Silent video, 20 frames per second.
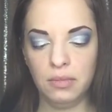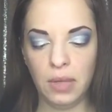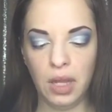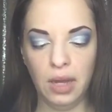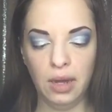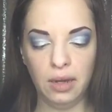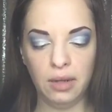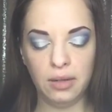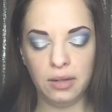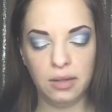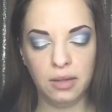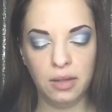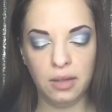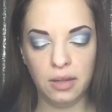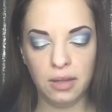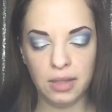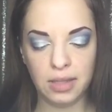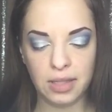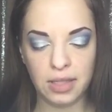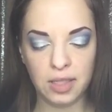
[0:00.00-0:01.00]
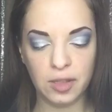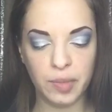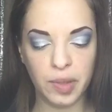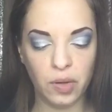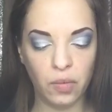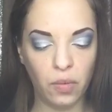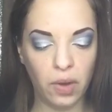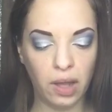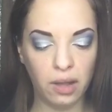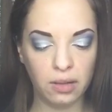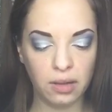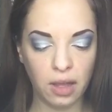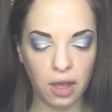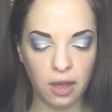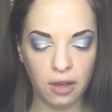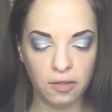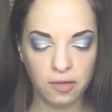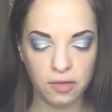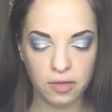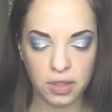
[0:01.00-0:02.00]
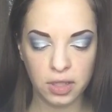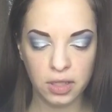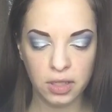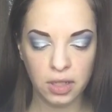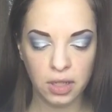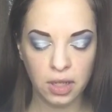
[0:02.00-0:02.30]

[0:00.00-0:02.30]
and this has been well loved.